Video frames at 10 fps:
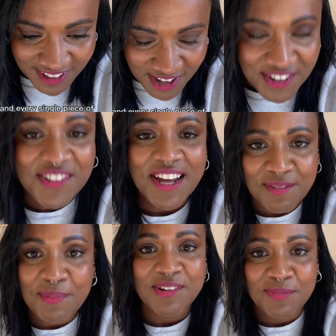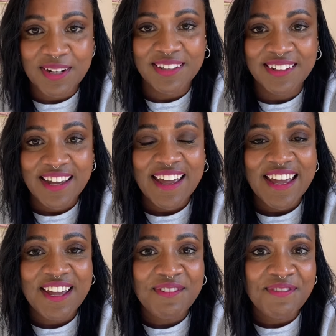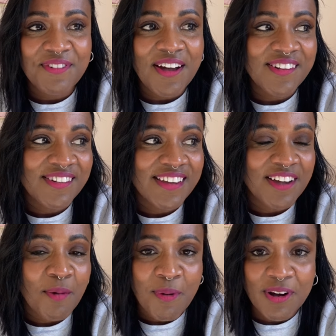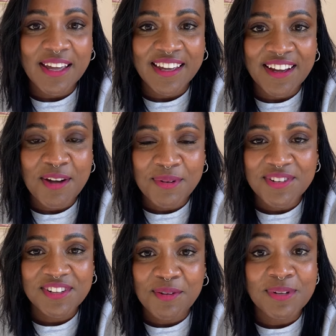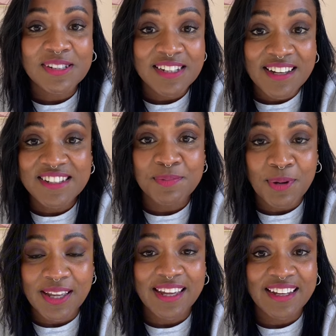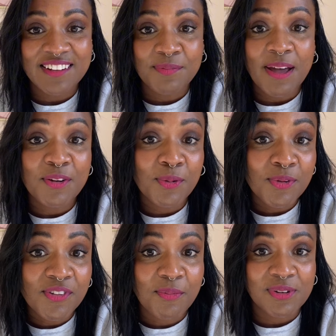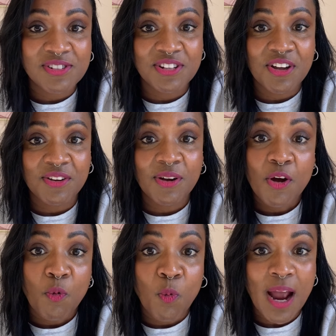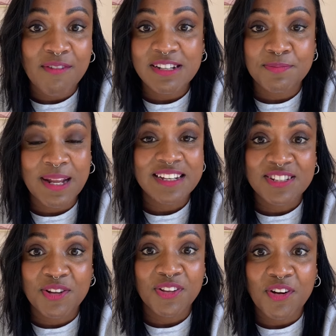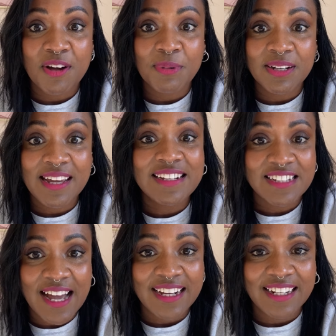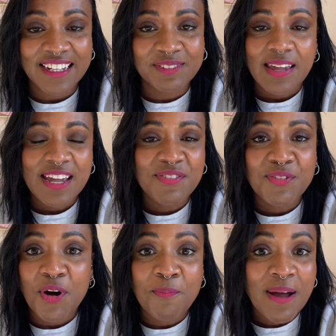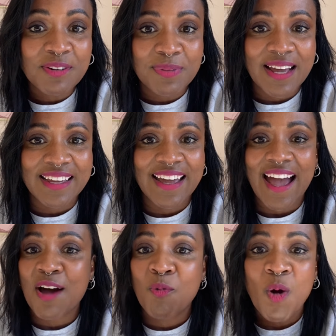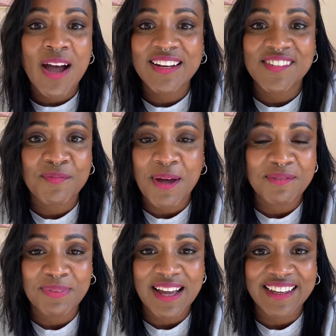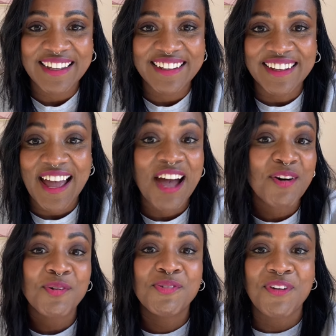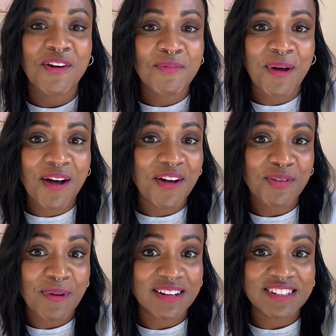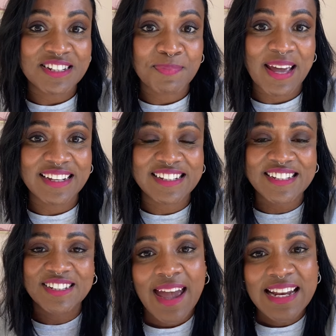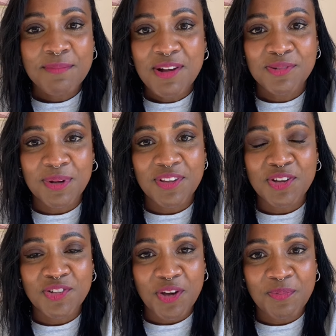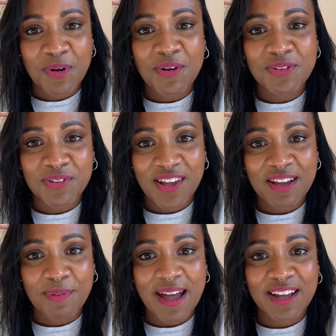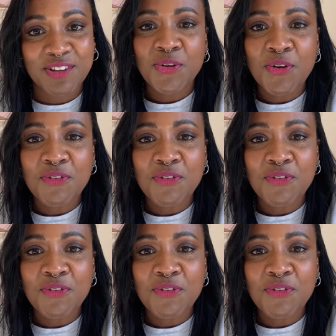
should have a measurement. If I see a pocket, I want to know what size the pocket is, but I also want to know where it's placed on the garment, exactly. If you've got a button placket, how wide is the button placket? How far apart are the buttons spaced? Any measurement that you don't put on your tech pack, your